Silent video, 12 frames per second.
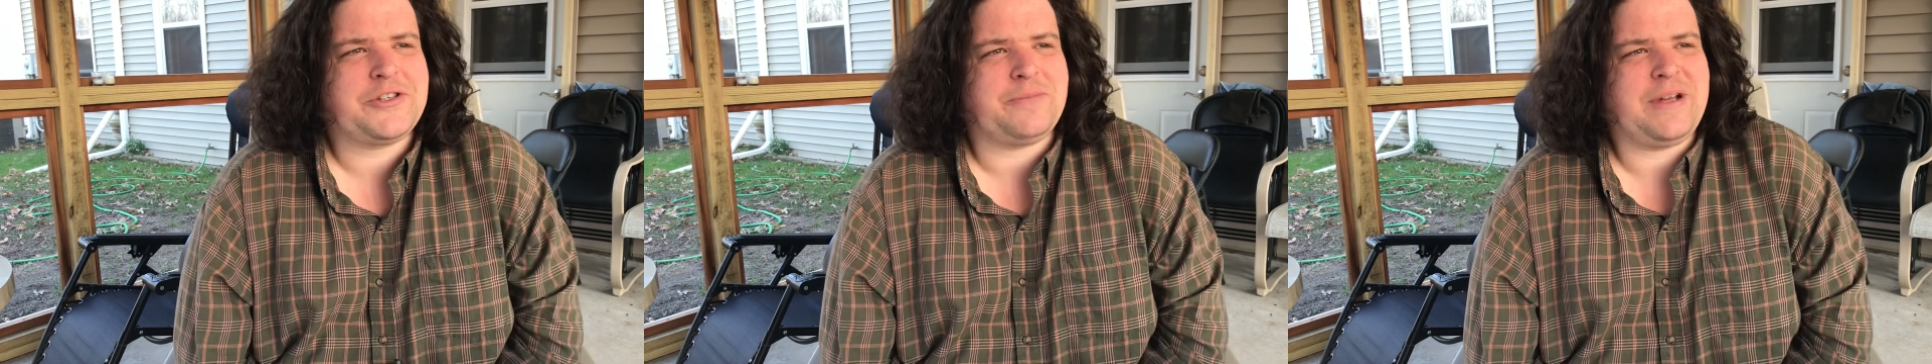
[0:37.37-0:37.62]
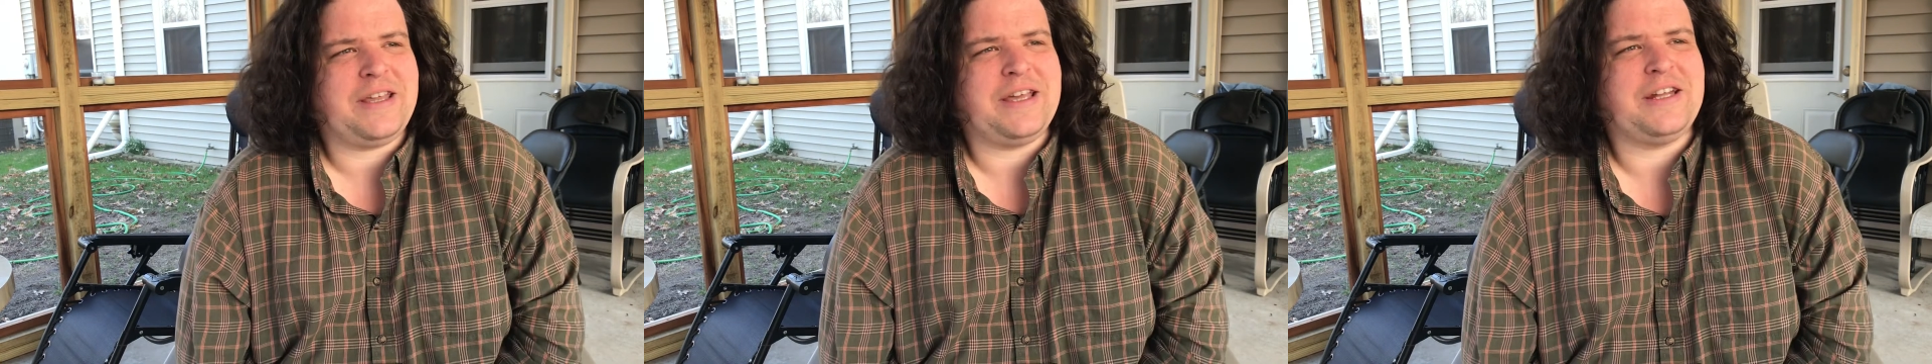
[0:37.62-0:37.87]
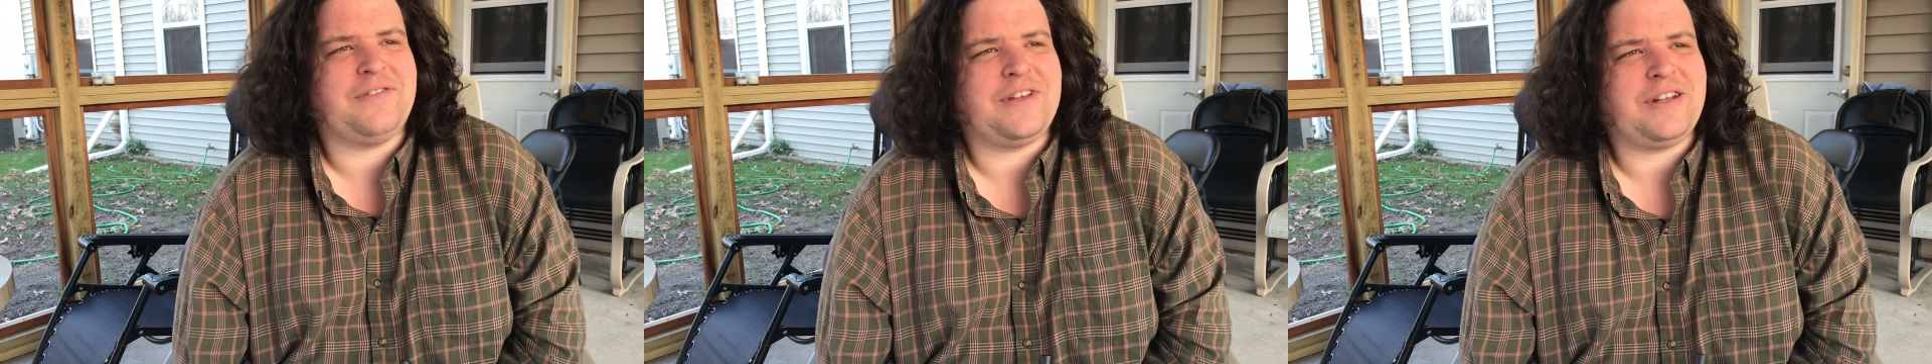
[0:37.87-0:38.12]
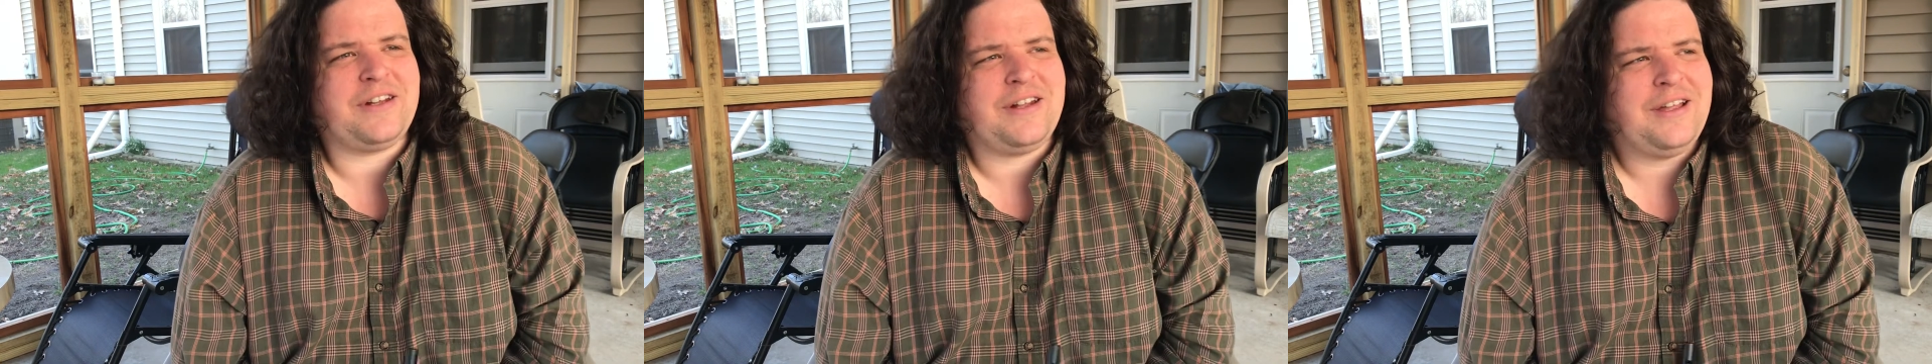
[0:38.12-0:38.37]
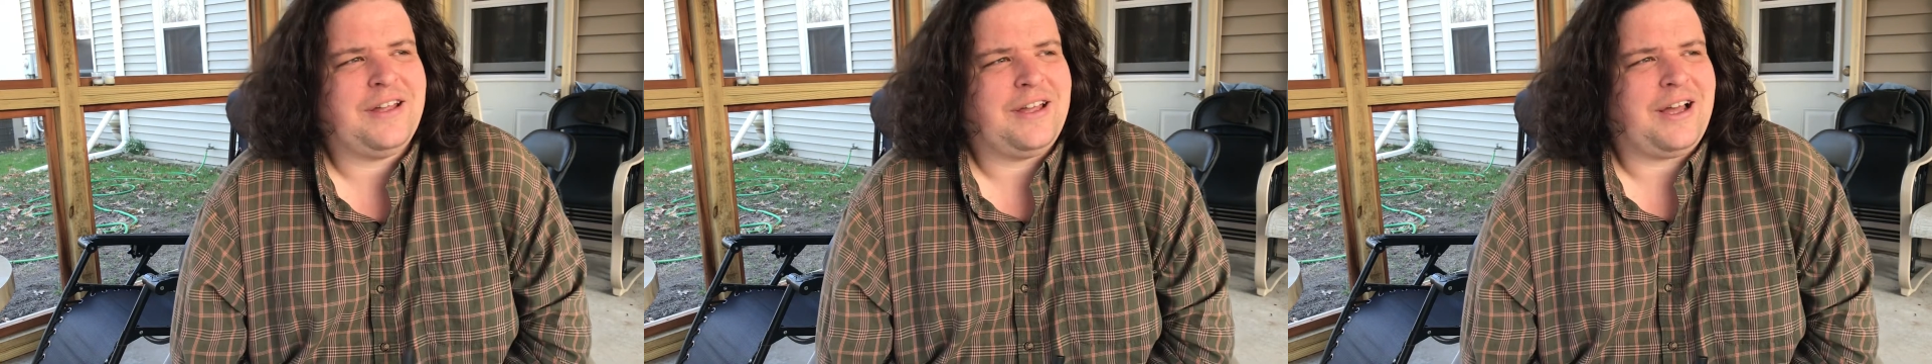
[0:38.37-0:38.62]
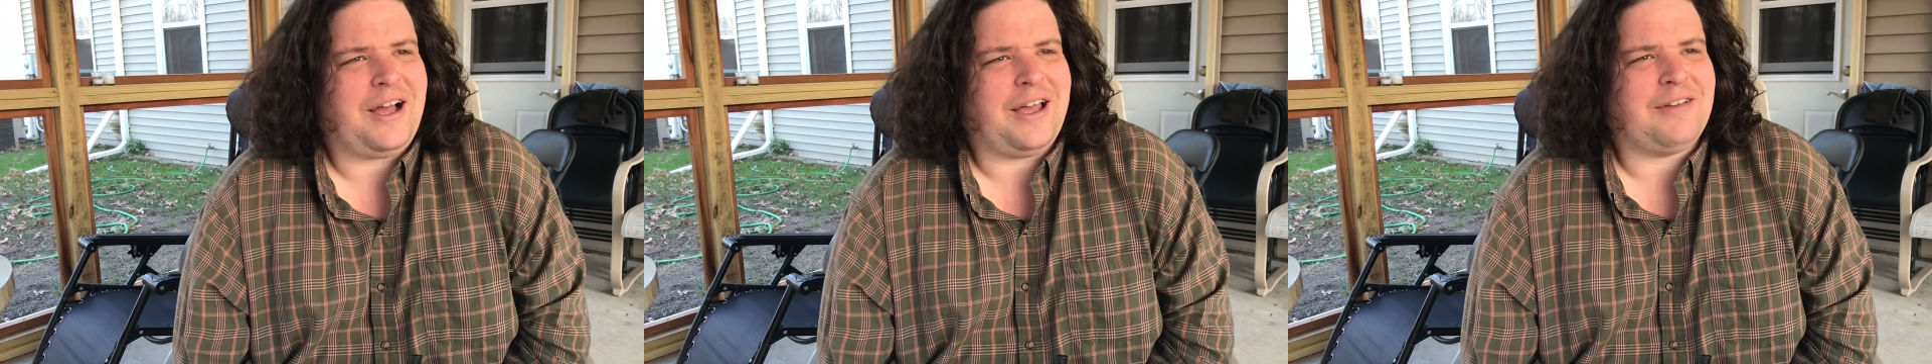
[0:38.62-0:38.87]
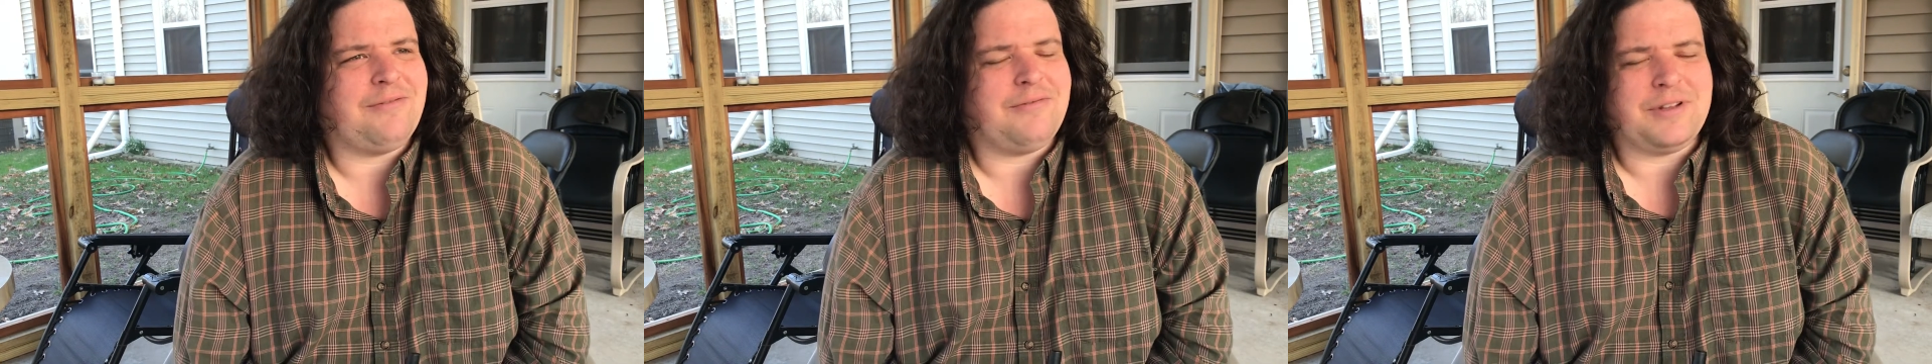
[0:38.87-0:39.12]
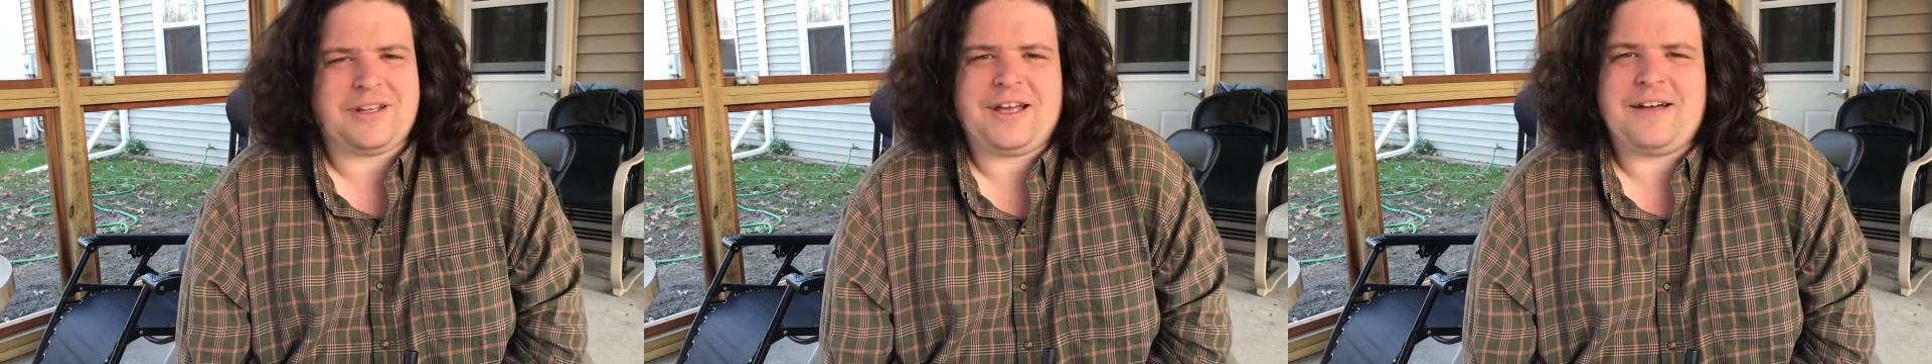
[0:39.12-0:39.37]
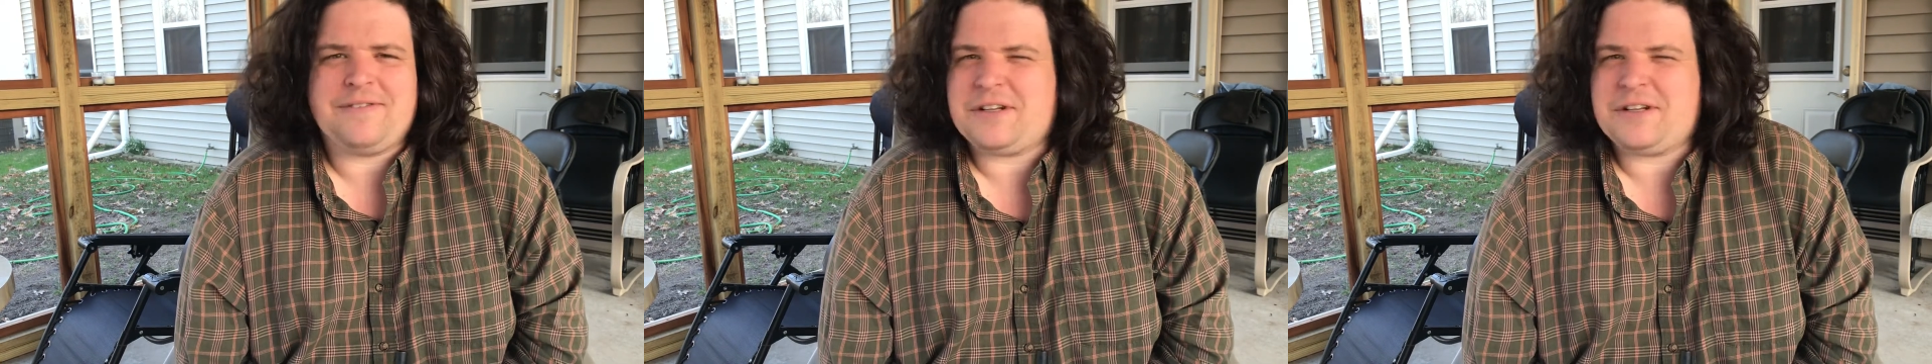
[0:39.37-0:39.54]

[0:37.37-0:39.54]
So by the end of it, I really have